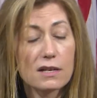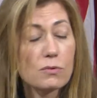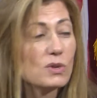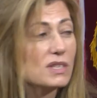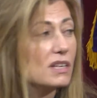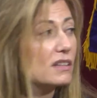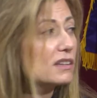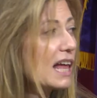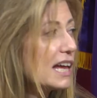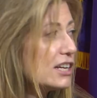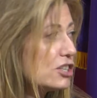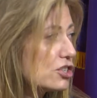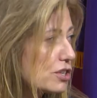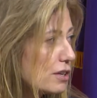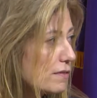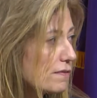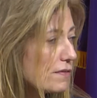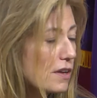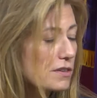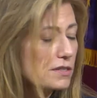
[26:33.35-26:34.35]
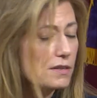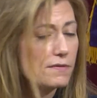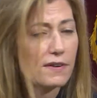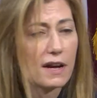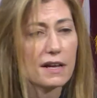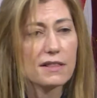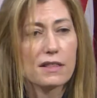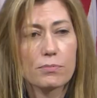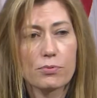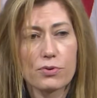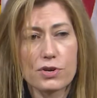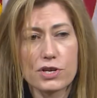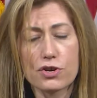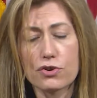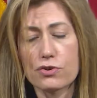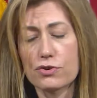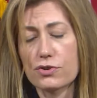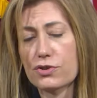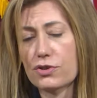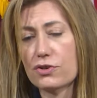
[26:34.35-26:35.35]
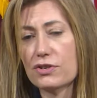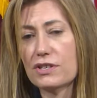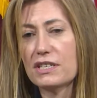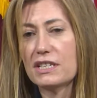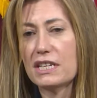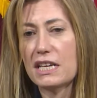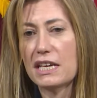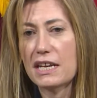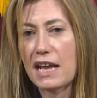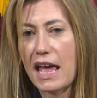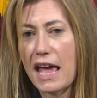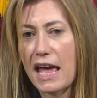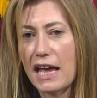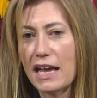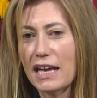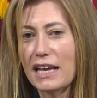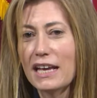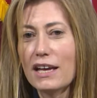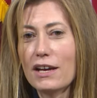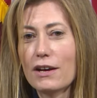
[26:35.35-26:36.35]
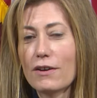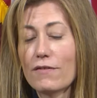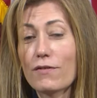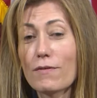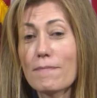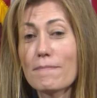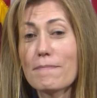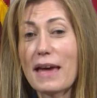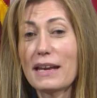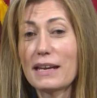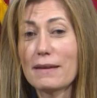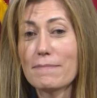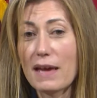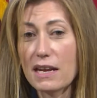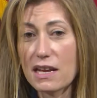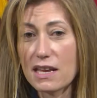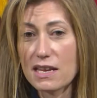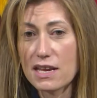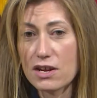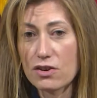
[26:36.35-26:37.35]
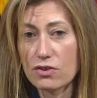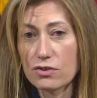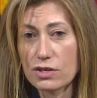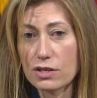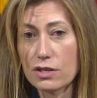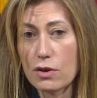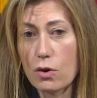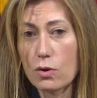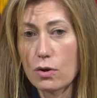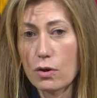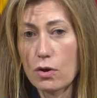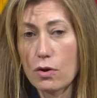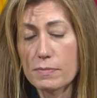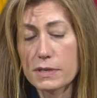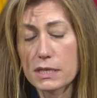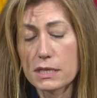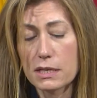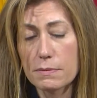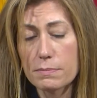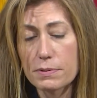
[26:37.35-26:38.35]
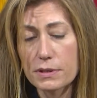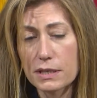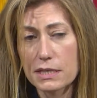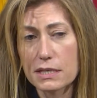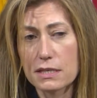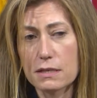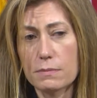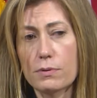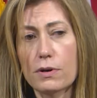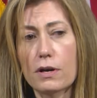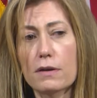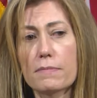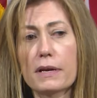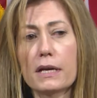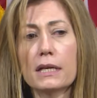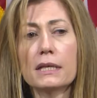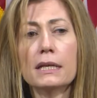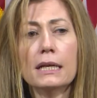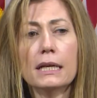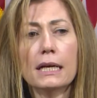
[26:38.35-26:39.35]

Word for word: was alleged to have falsified the precursor to D N A for many, many years in the Oklahoma City Police Department.